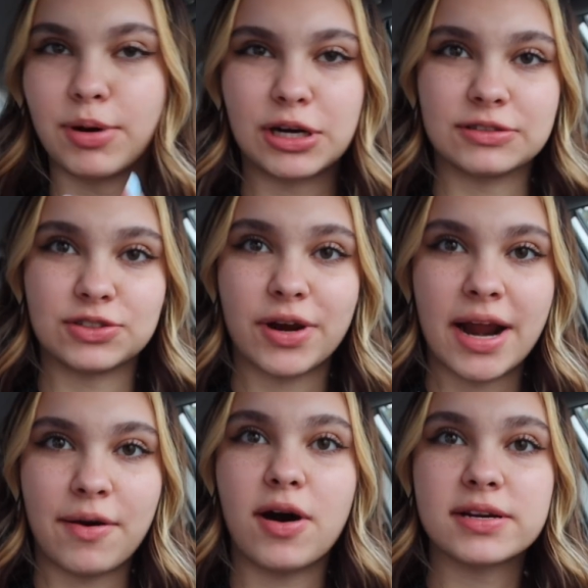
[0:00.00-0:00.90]
burns right
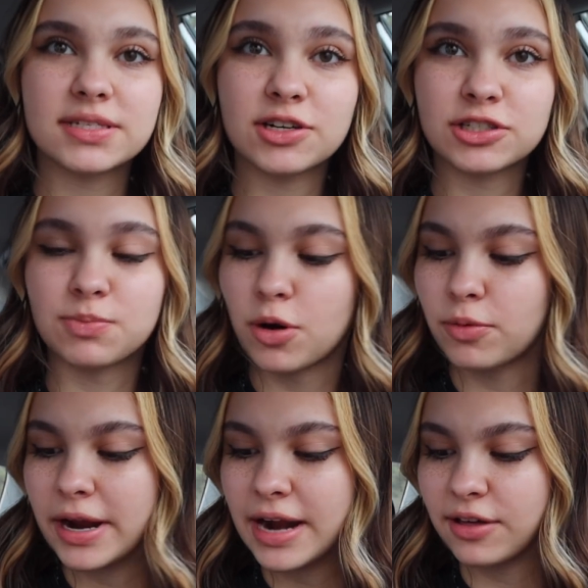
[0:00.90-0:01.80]
now. It honestly hurts more
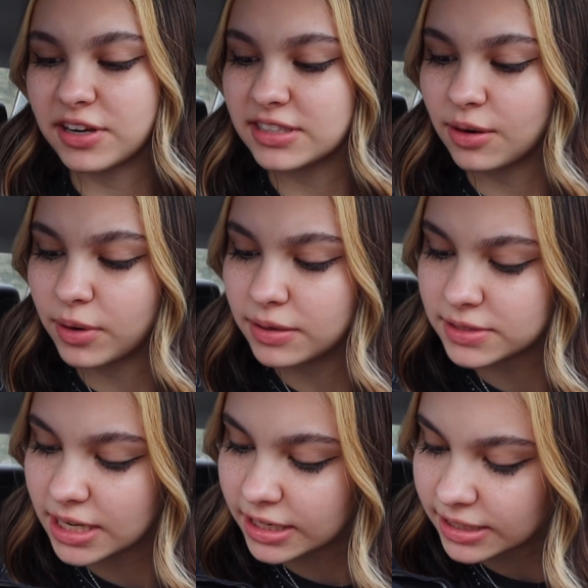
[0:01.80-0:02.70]
right now than it did when it was
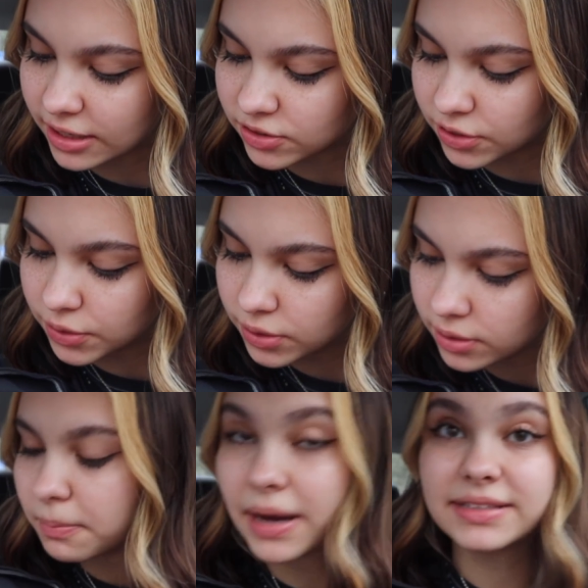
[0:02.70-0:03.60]
getting tattooed. My